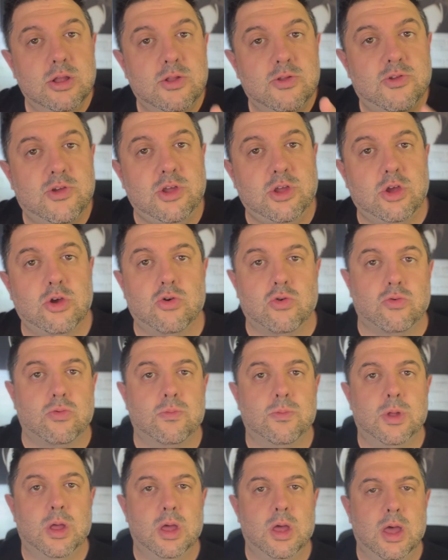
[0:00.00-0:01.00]
to you.
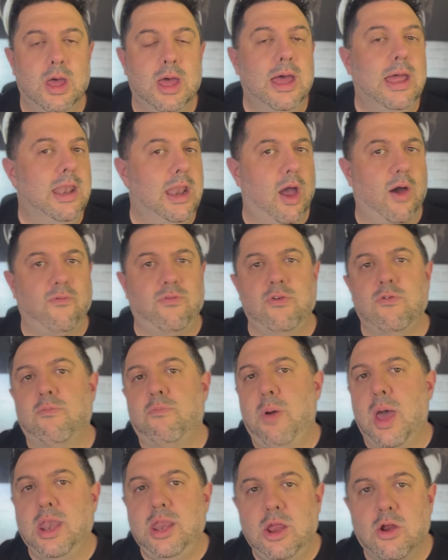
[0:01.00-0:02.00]
Now, if you've
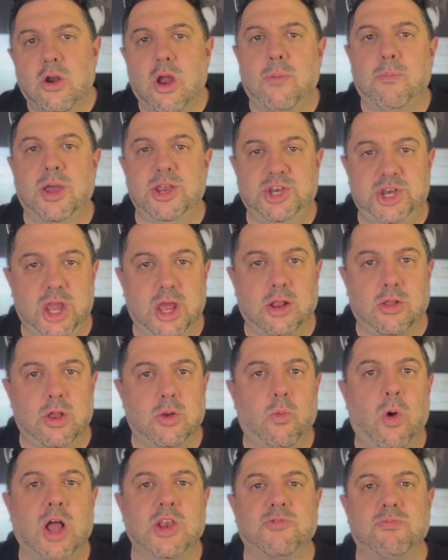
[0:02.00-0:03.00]
been here on my channel and
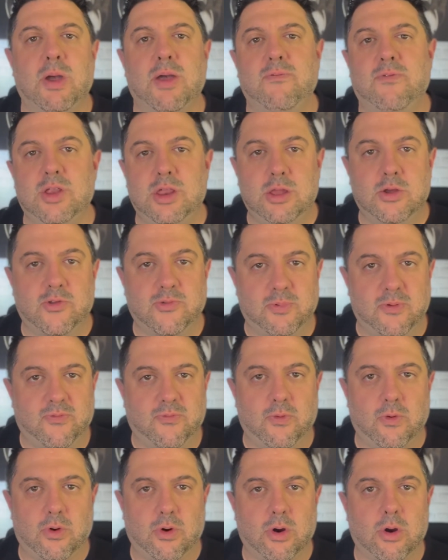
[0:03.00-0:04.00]
watched my videos
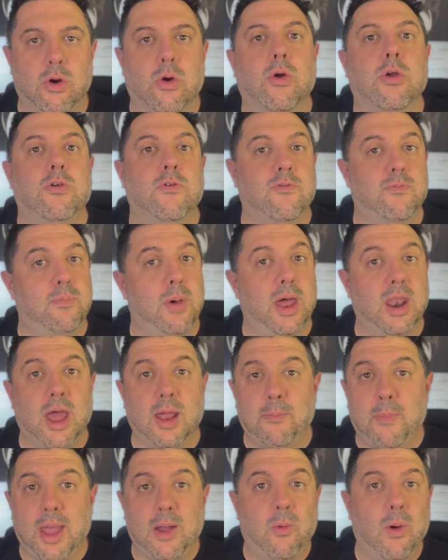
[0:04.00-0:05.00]
before, or you've been on
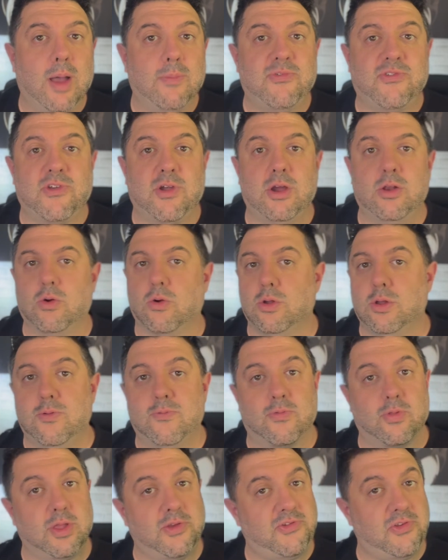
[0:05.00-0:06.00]
my website, or
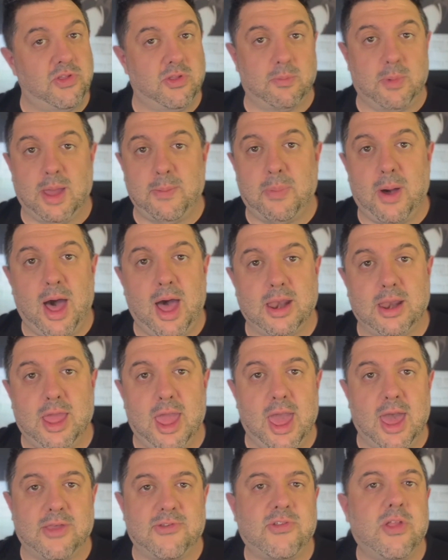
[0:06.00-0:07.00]
you've listened to my
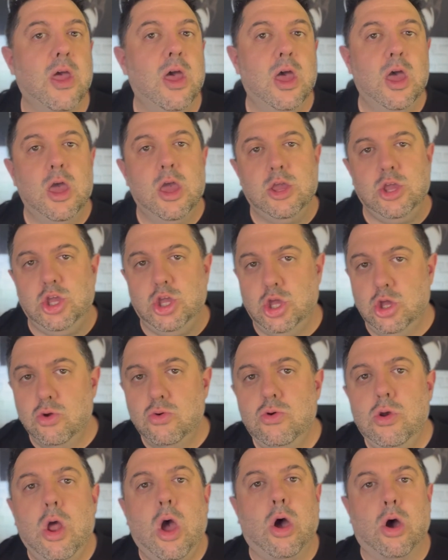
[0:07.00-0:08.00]
podcast, you
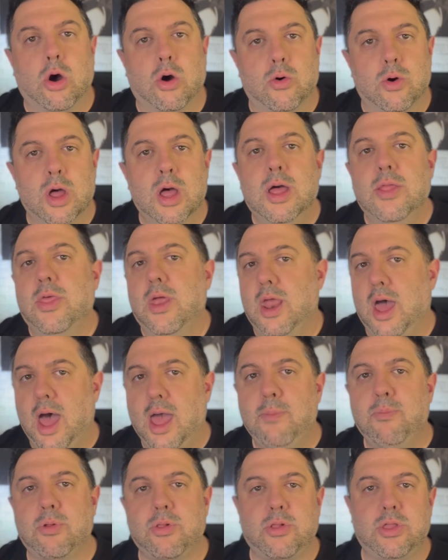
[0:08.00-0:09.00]
know that I
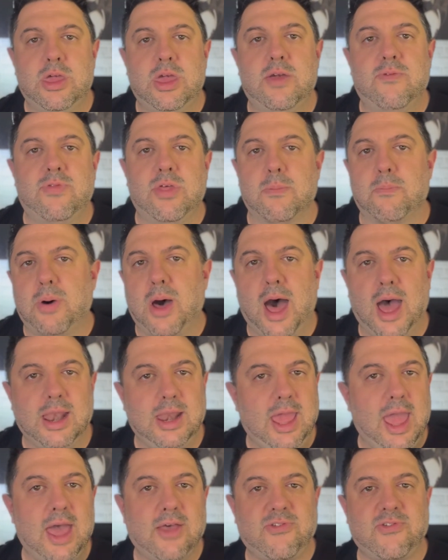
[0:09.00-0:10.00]
believe that
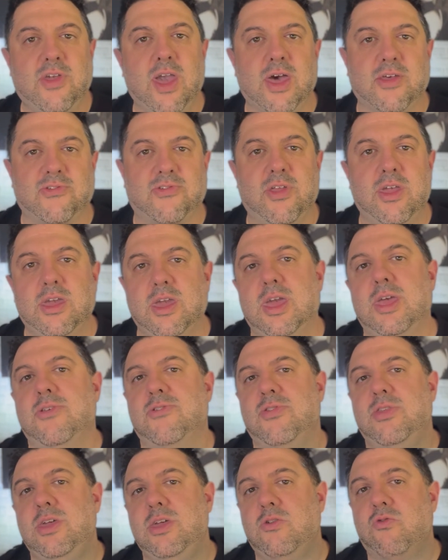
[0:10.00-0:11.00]
podcast guesting is
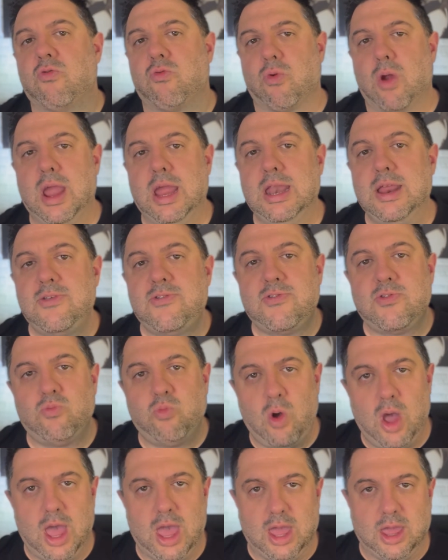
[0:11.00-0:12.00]
the greatest
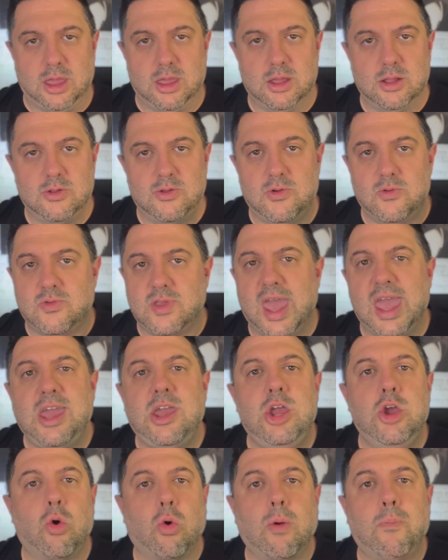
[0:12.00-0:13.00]
way to take
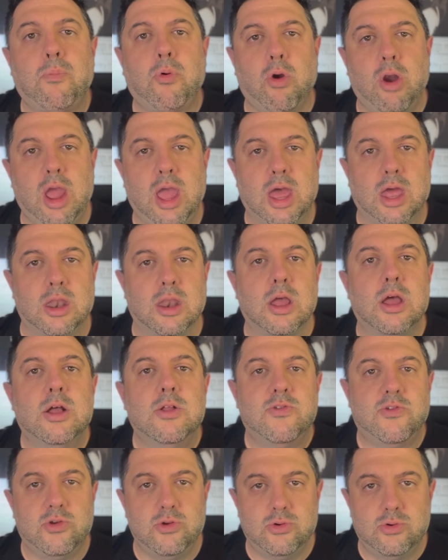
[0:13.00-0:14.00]
your brand
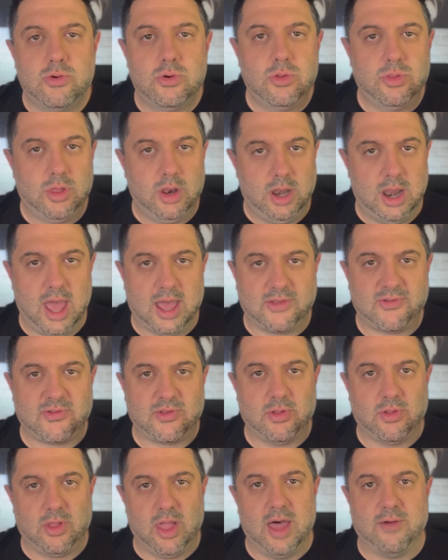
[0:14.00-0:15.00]
to the next
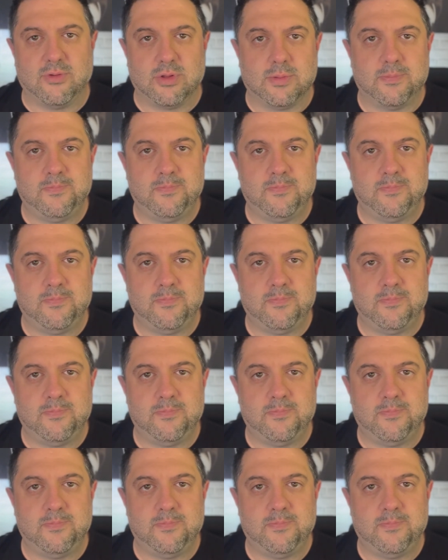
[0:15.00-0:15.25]
level.